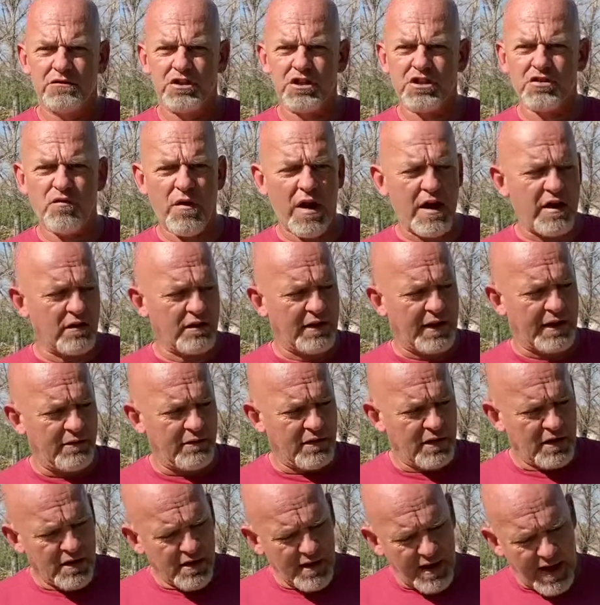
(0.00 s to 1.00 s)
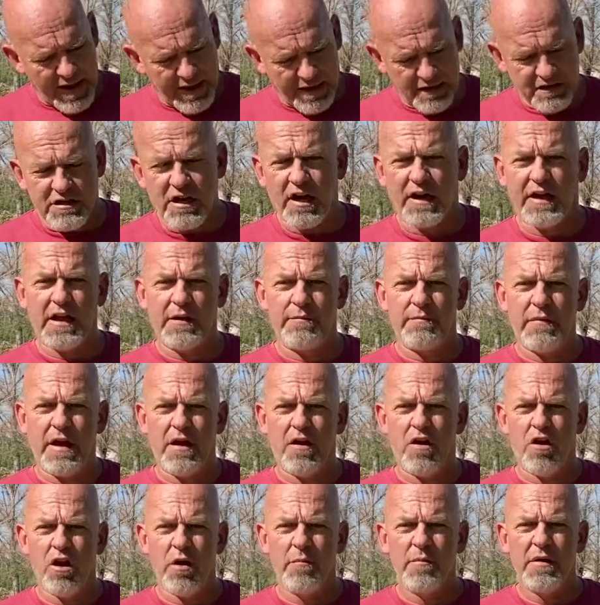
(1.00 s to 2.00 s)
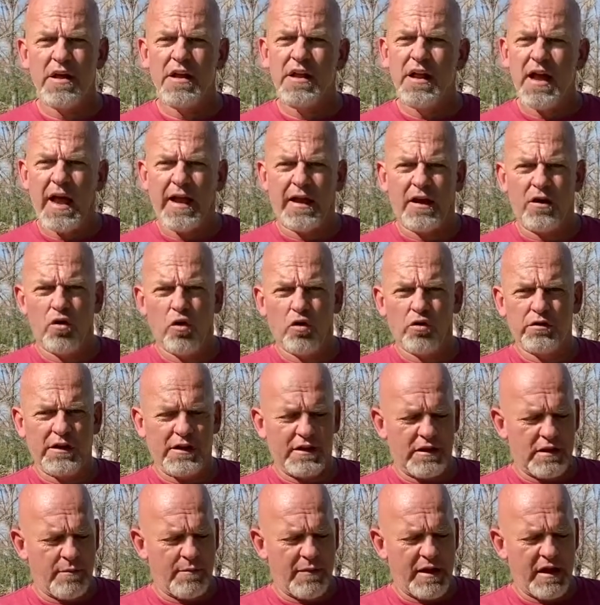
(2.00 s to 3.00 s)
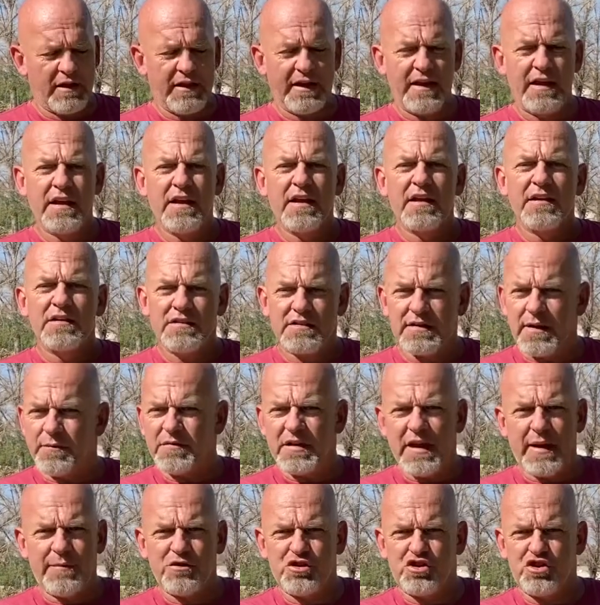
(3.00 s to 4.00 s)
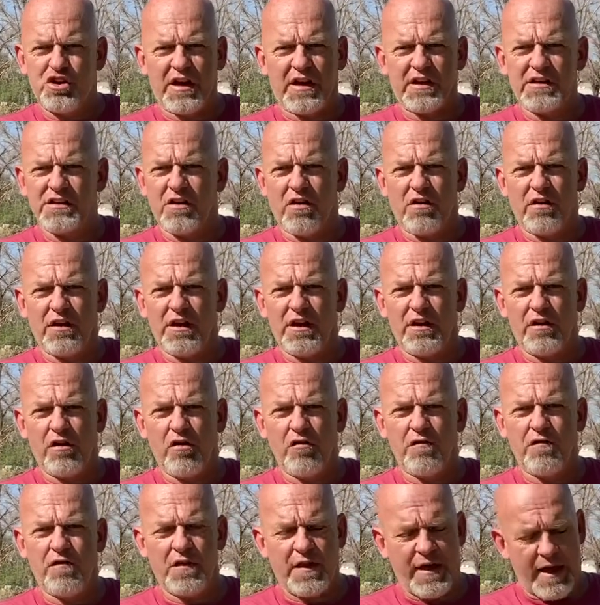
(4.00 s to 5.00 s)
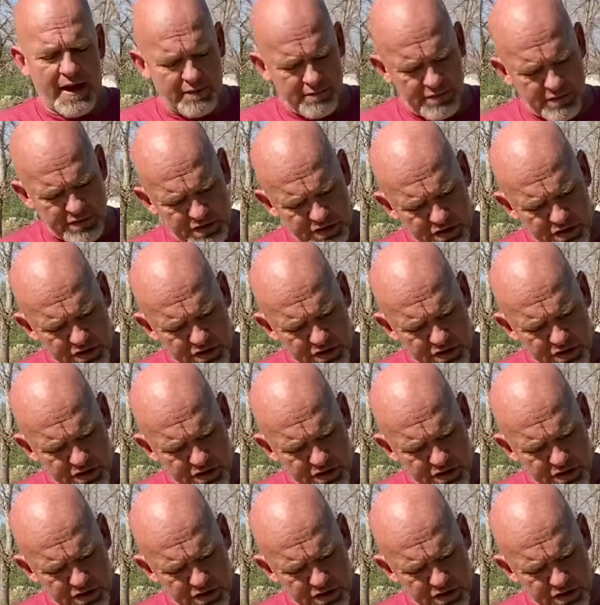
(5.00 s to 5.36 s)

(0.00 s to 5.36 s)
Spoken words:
regularly. I can tuck it in my arm, I can hold it in the belly. Sometimes chickens aren't going to go for that. So